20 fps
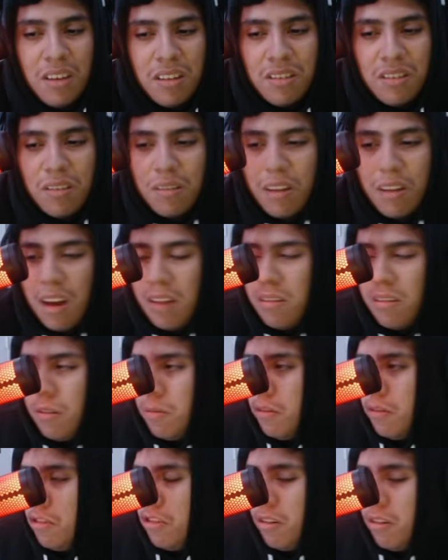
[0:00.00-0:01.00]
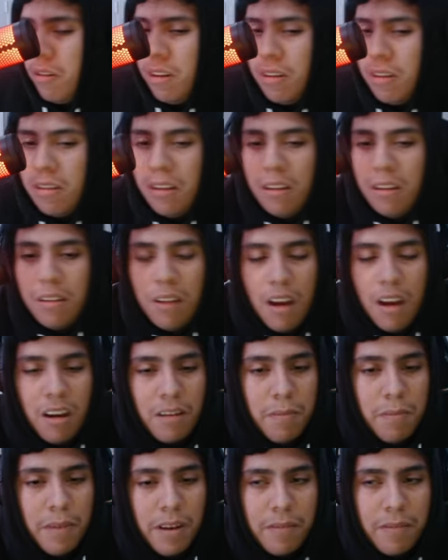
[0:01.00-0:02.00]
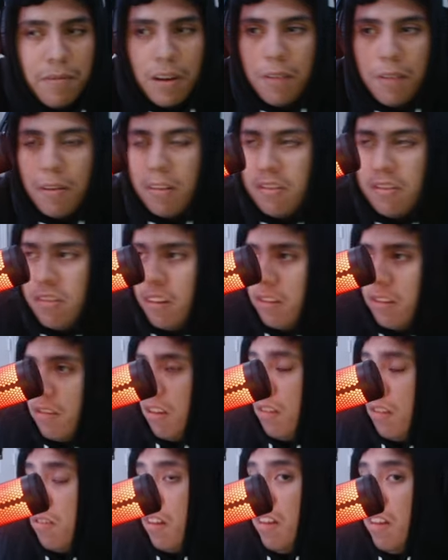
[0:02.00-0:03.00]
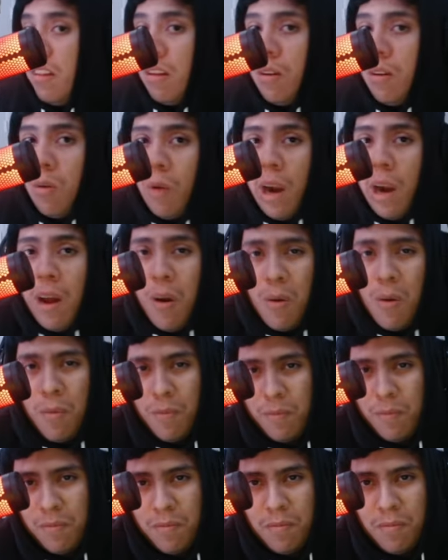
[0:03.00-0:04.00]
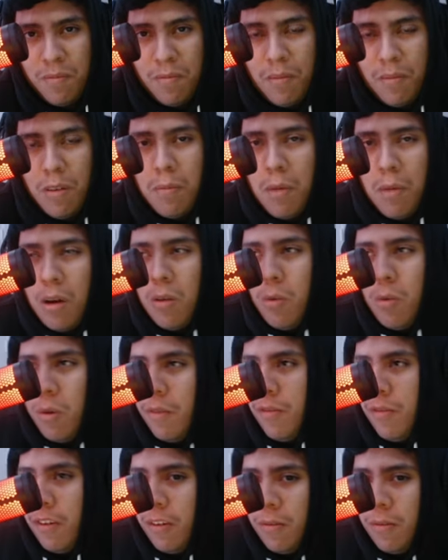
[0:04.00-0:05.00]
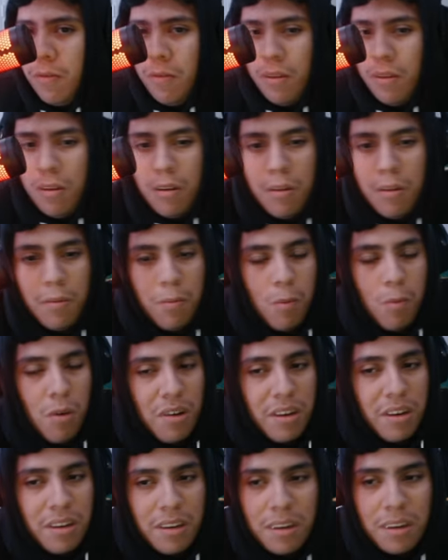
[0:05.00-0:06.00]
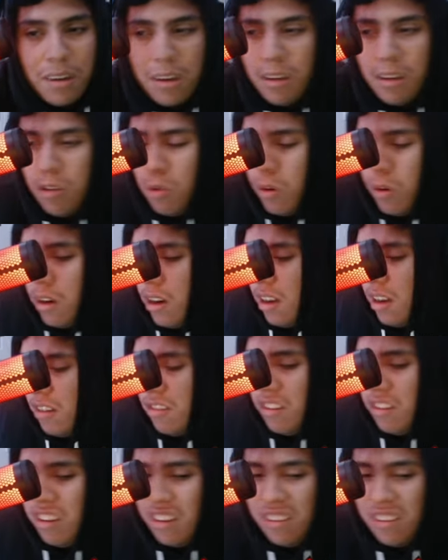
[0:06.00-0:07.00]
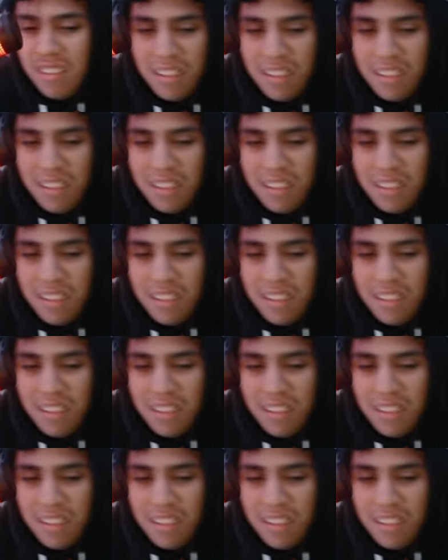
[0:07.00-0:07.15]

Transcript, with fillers: So guys, I'm just showing out the Lachmann five five six. It's like the Growl from Modern Warfare um one twenty nineteen.